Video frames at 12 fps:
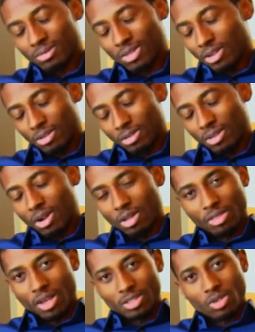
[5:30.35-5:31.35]
there
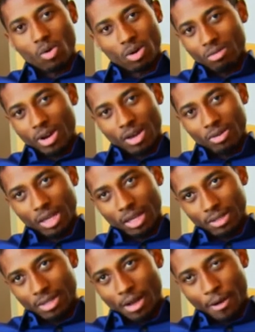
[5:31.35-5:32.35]
are things going around,
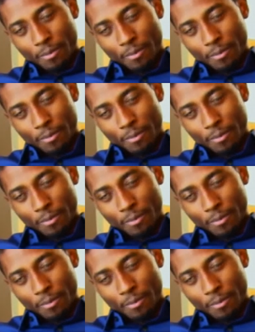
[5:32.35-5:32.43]
and